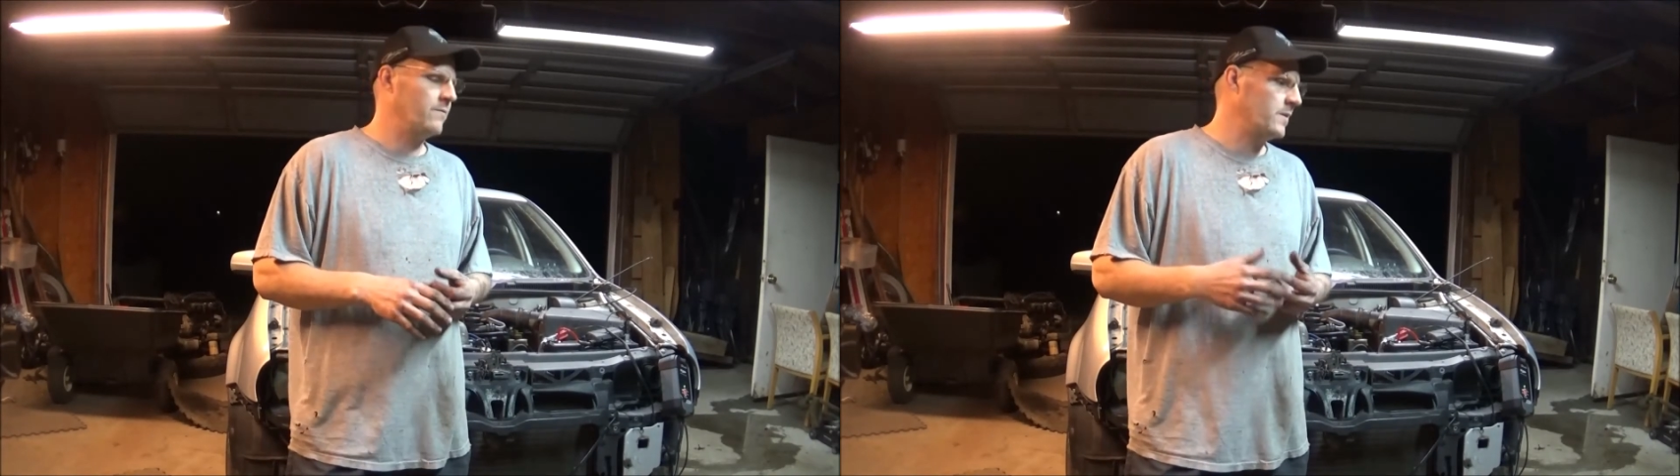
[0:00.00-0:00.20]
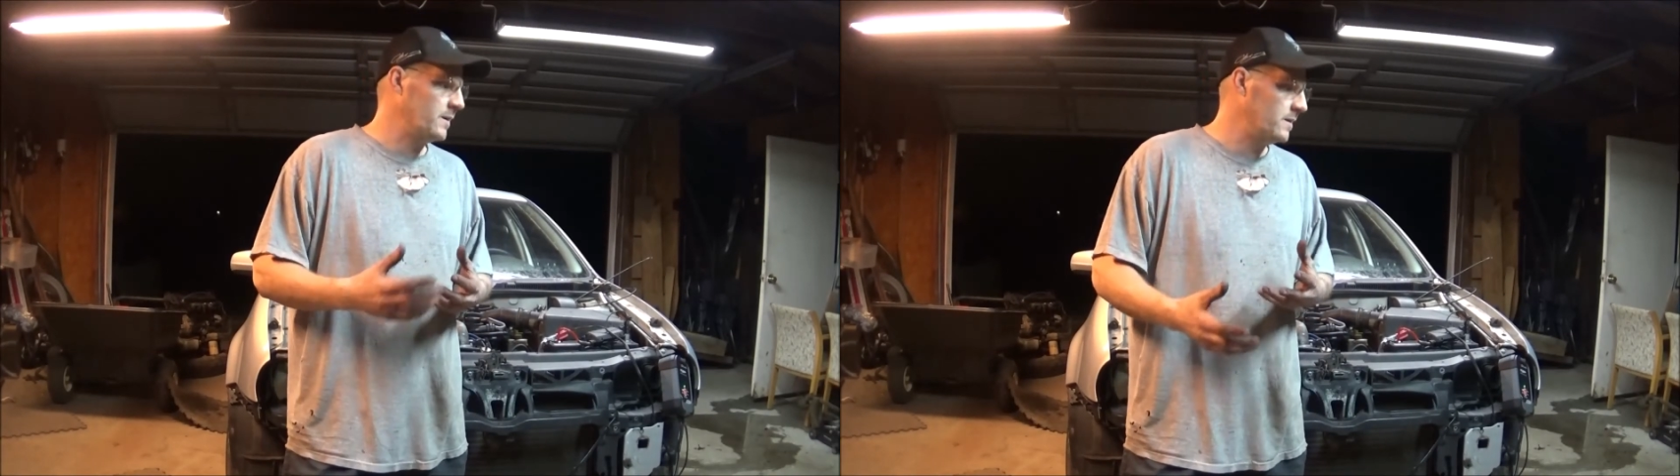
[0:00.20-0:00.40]

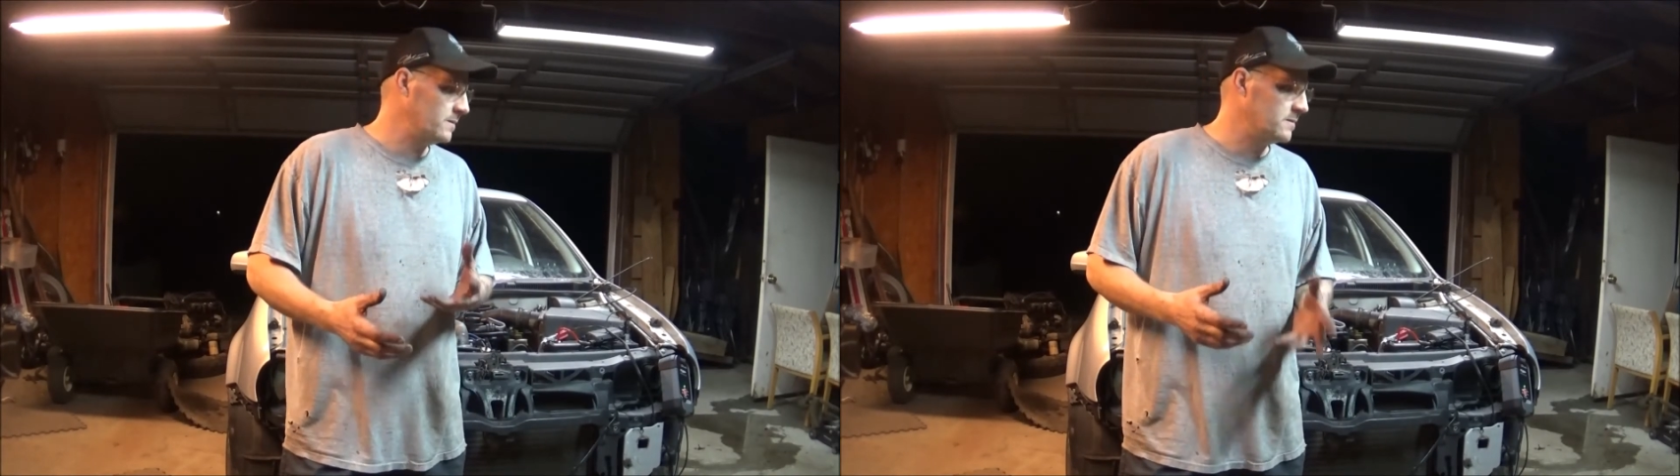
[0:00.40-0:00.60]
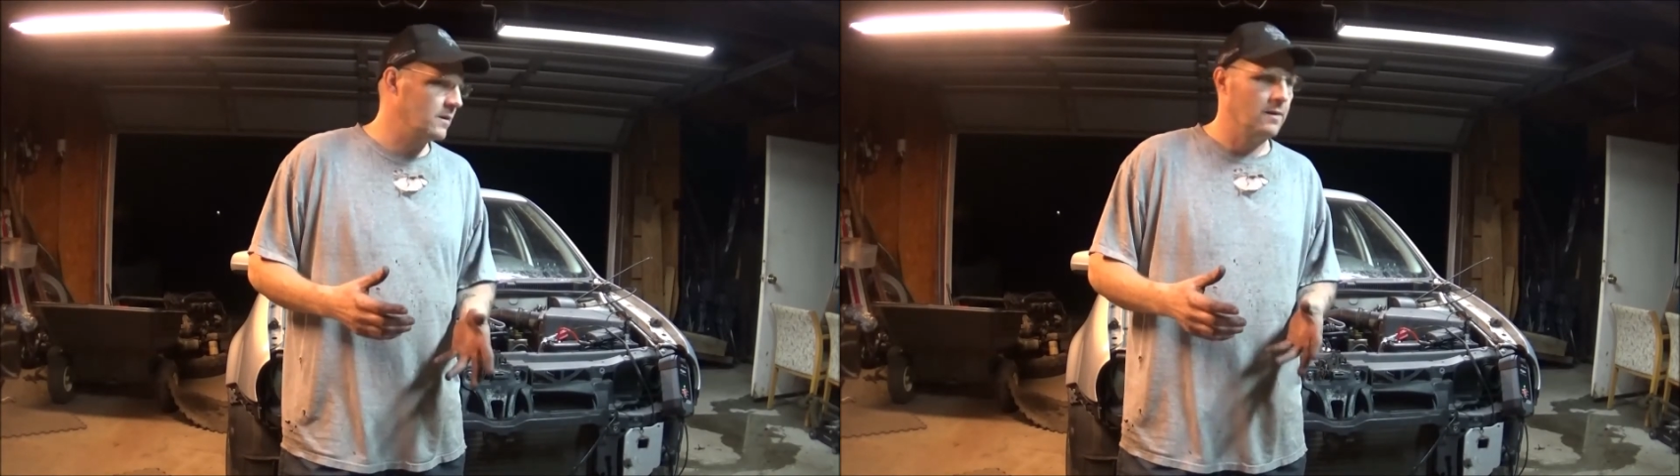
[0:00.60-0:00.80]
that needs
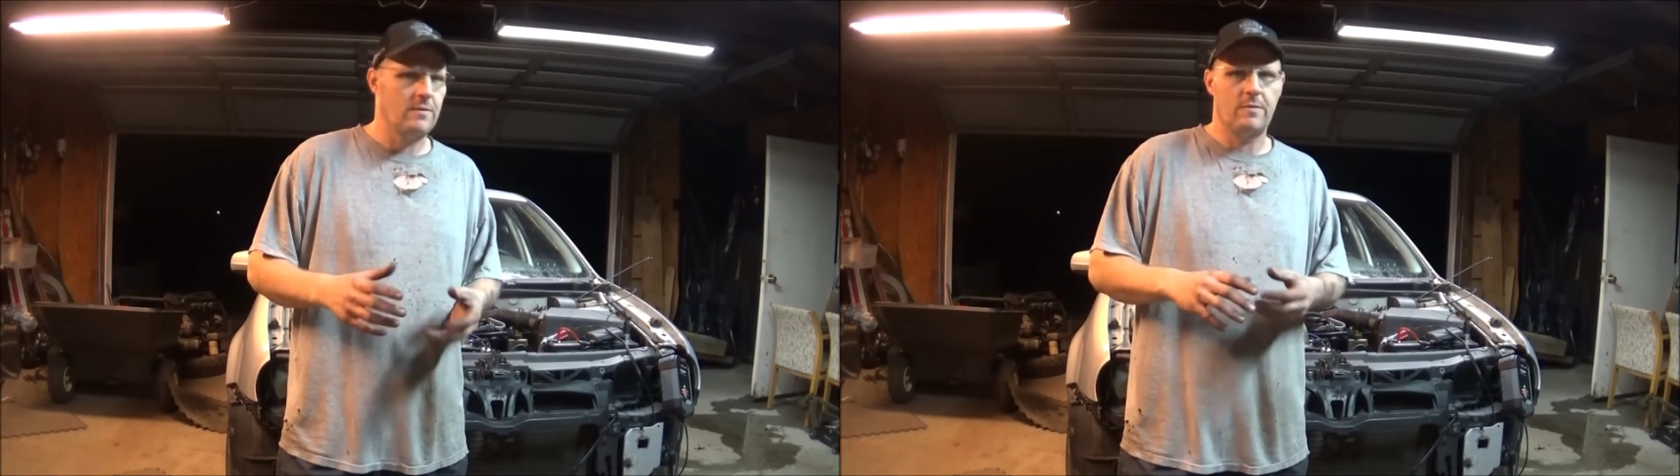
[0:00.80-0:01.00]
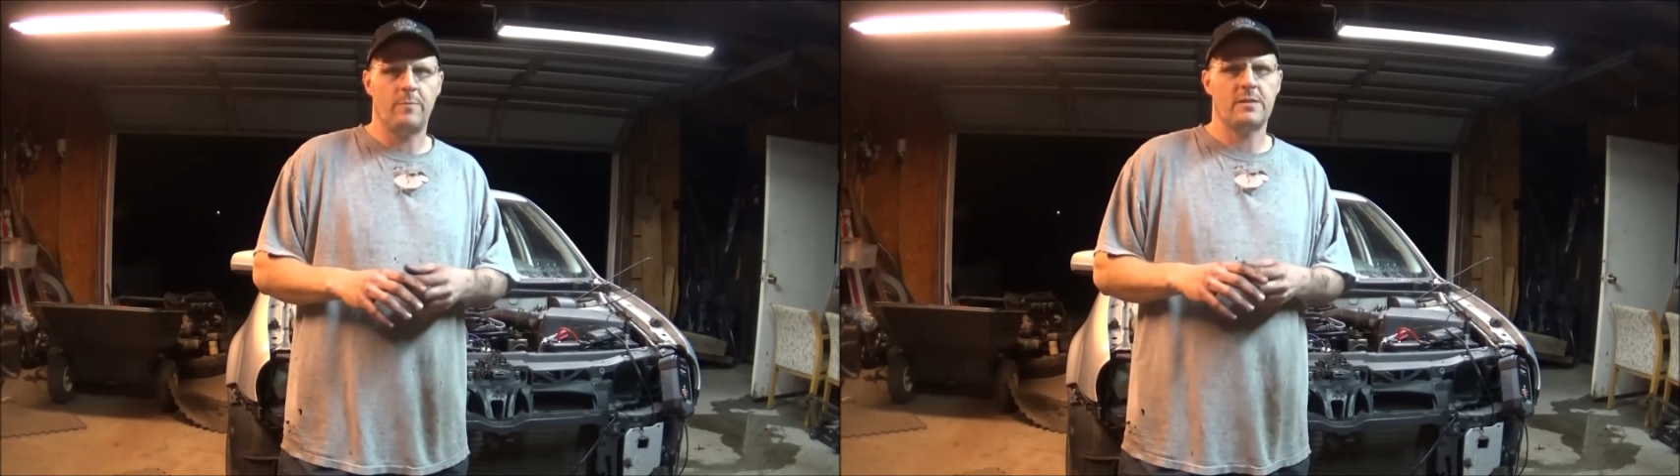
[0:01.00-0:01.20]
done
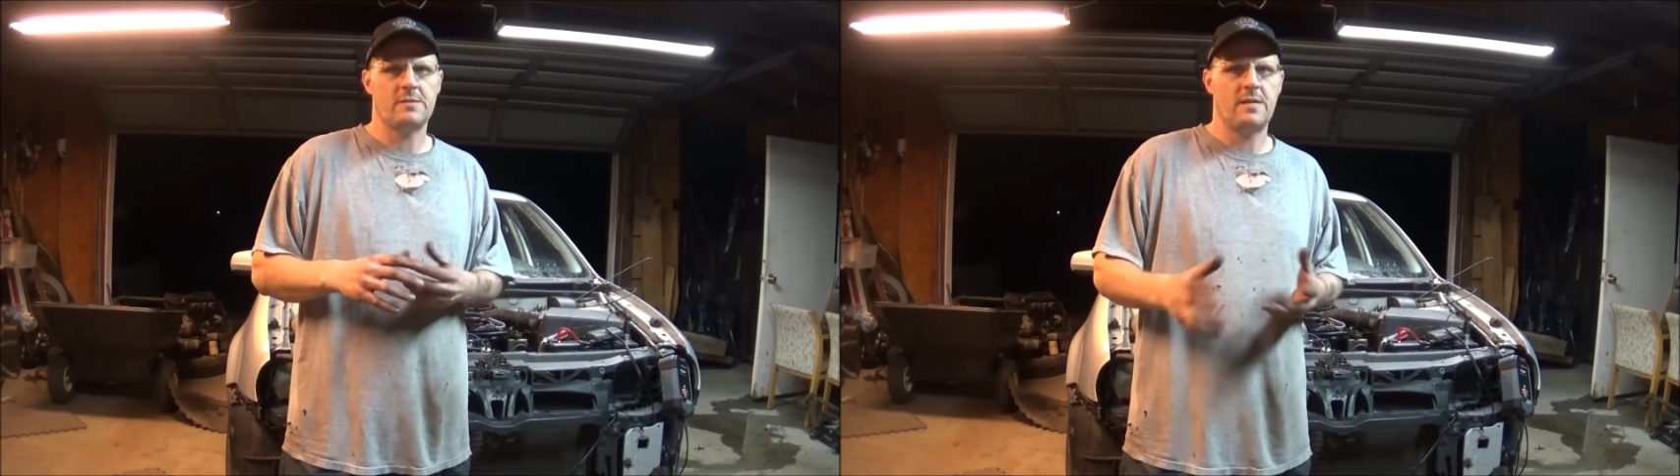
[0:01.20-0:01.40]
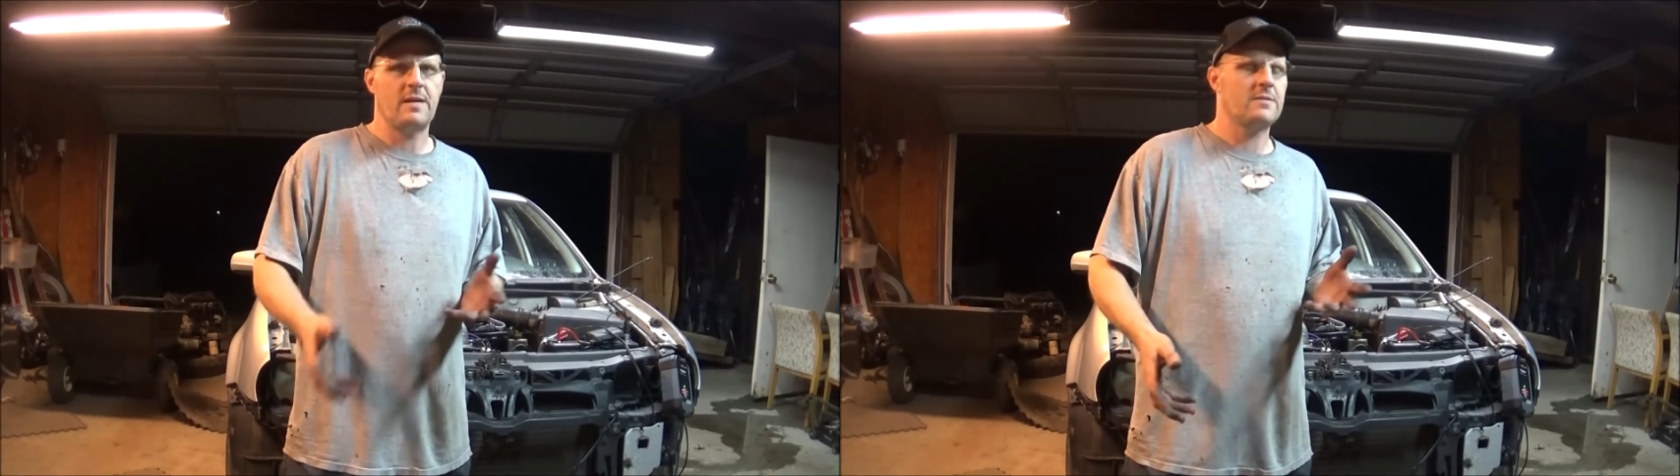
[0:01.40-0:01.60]
on my
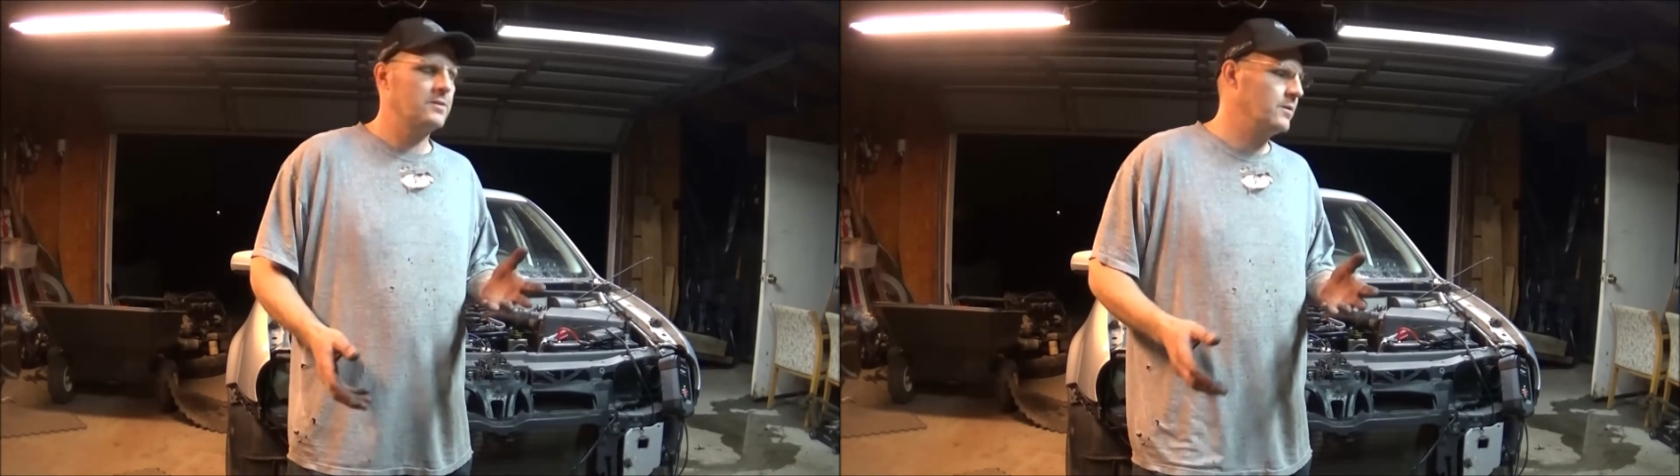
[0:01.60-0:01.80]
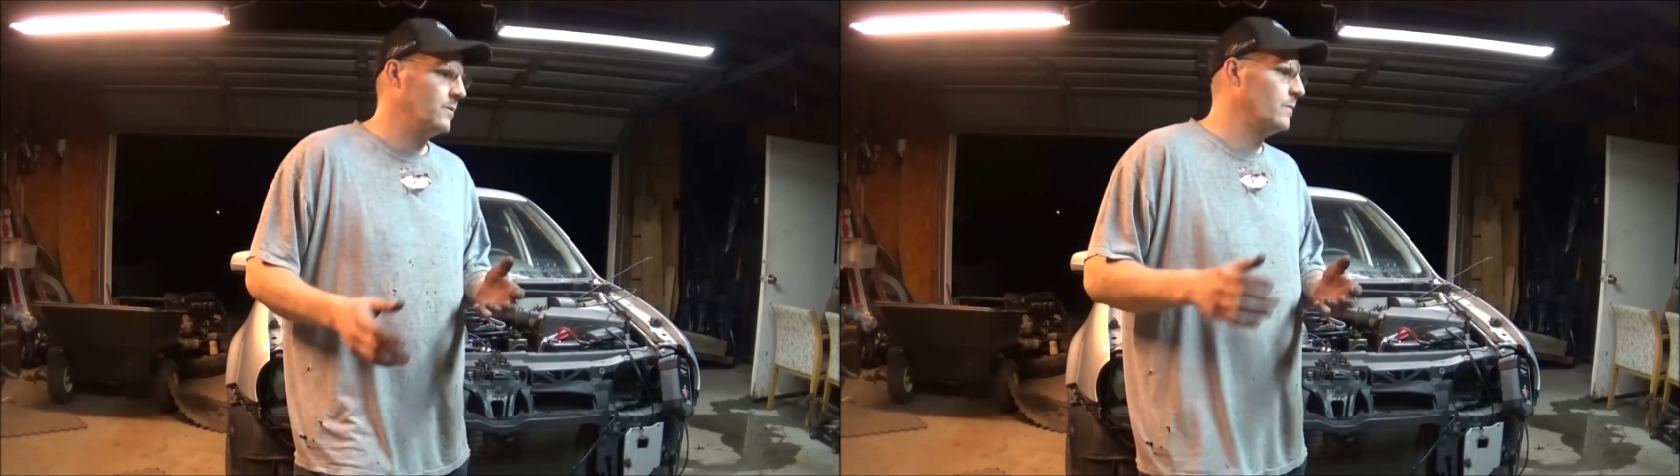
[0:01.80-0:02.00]

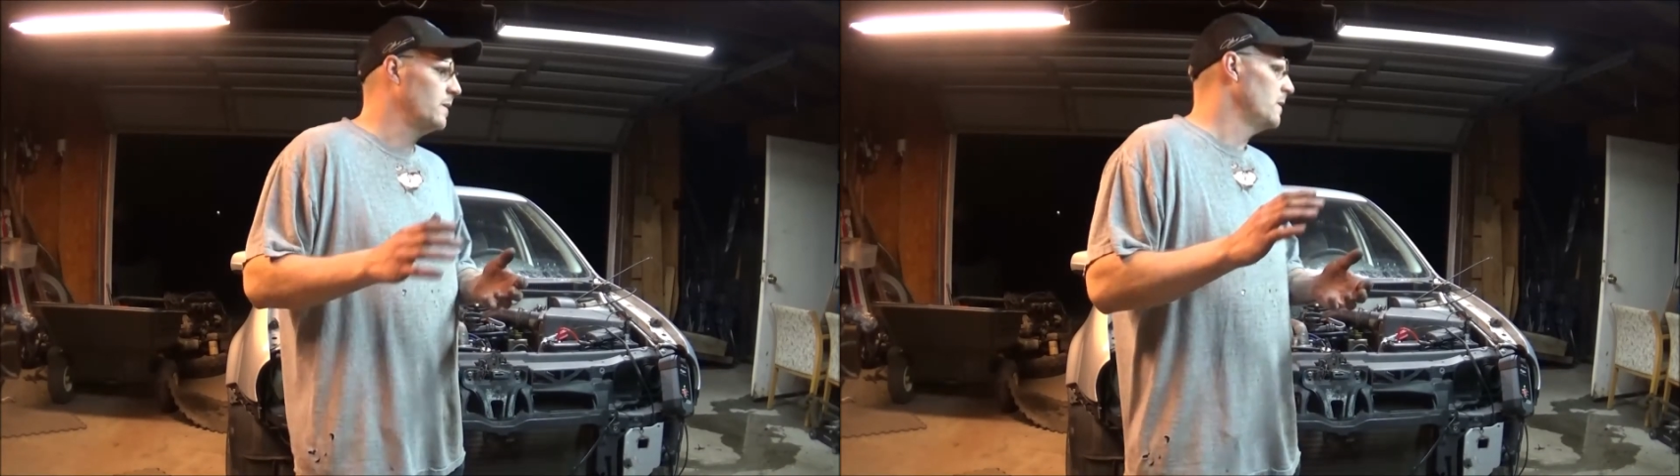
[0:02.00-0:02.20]
ZX2.